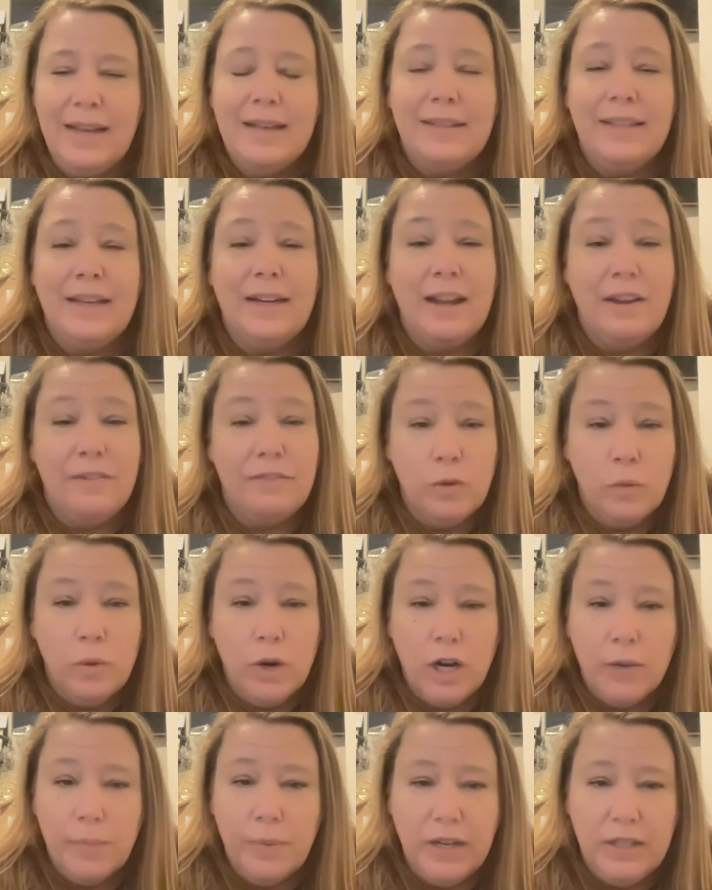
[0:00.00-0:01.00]
They never
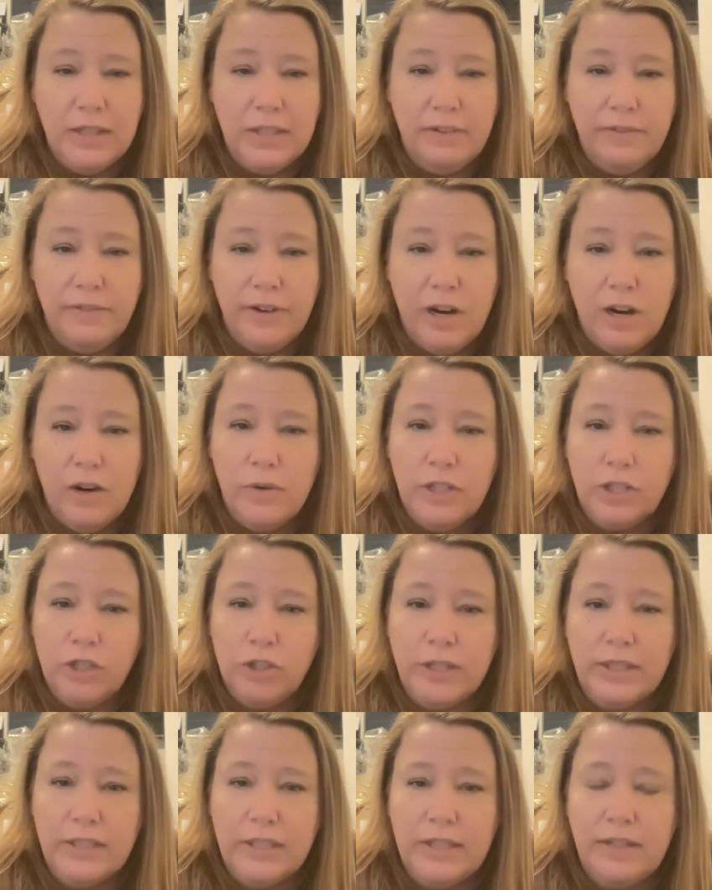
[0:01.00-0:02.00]
work because they're very
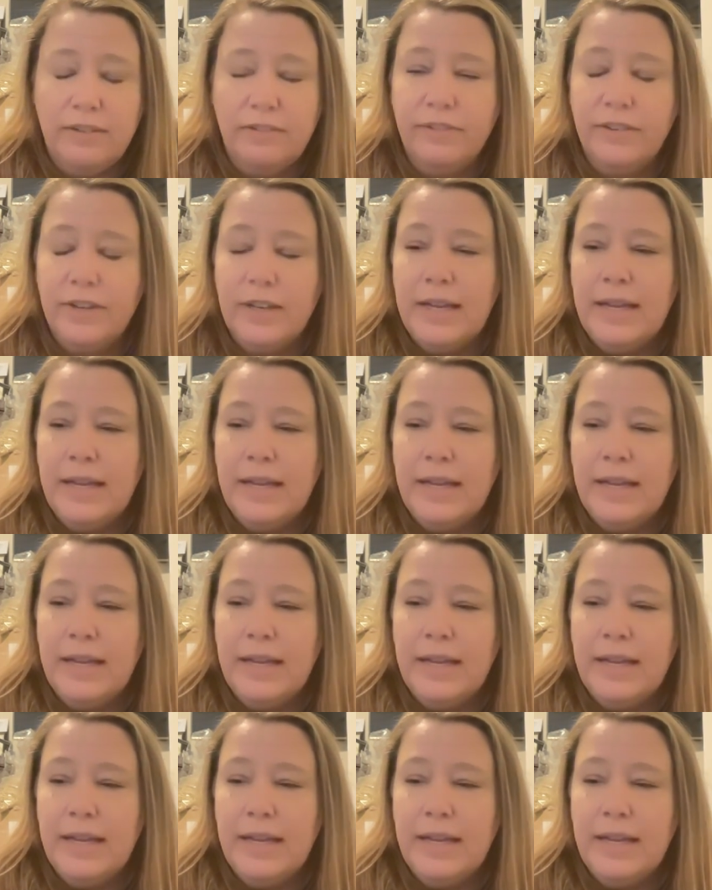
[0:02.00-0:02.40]
restrictive.